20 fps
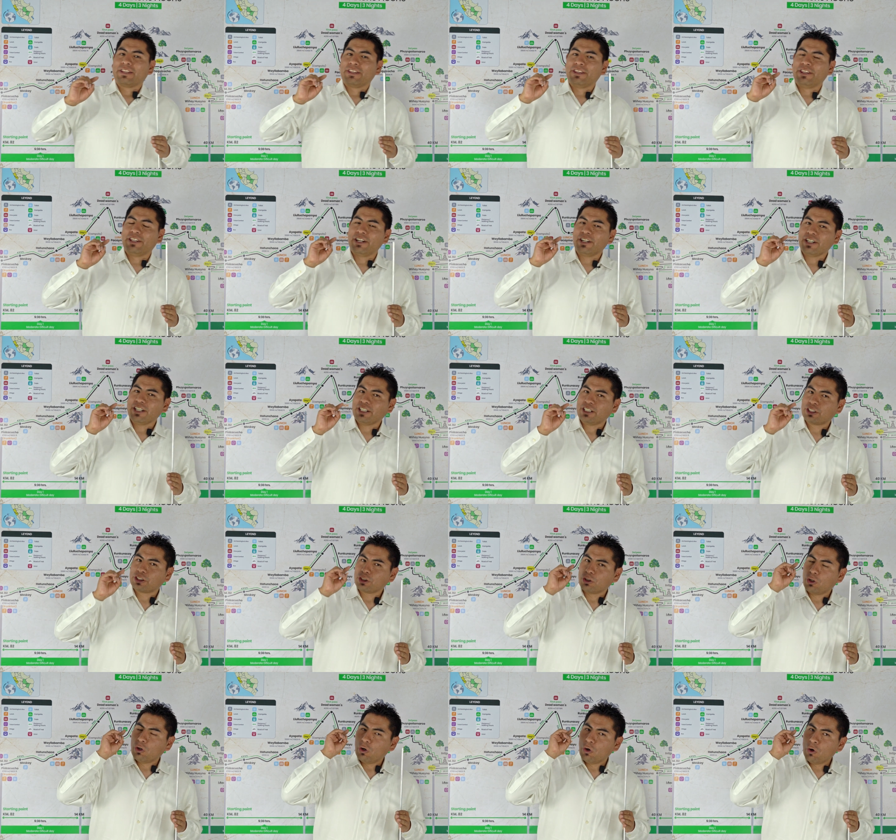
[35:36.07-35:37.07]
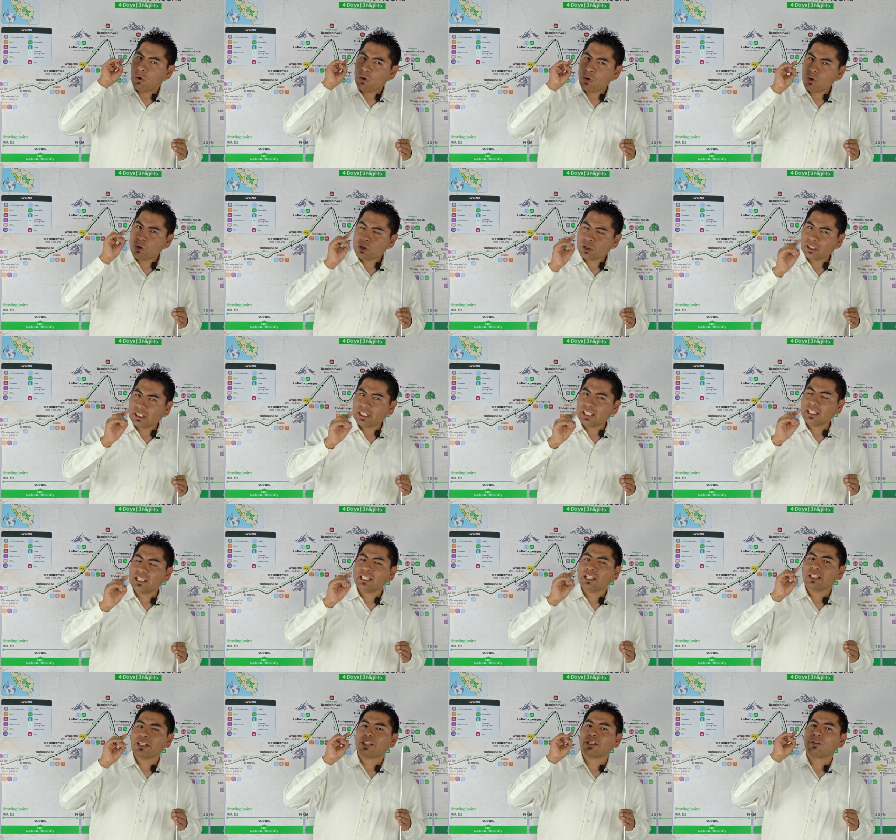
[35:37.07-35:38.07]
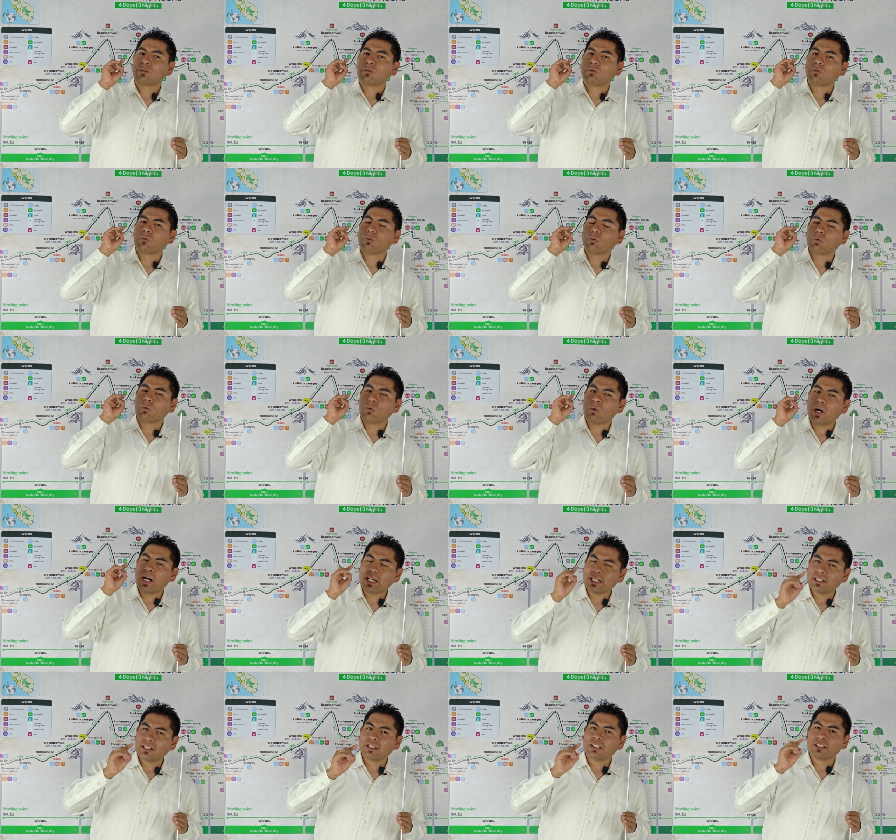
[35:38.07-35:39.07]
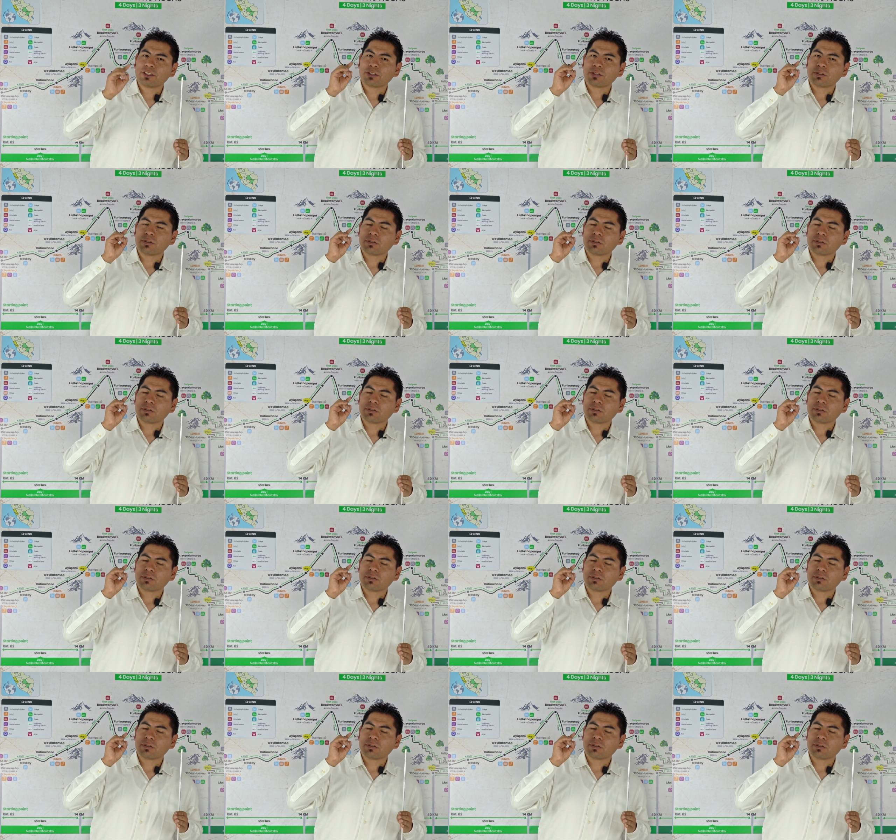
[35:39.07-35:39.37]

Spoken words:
There is only one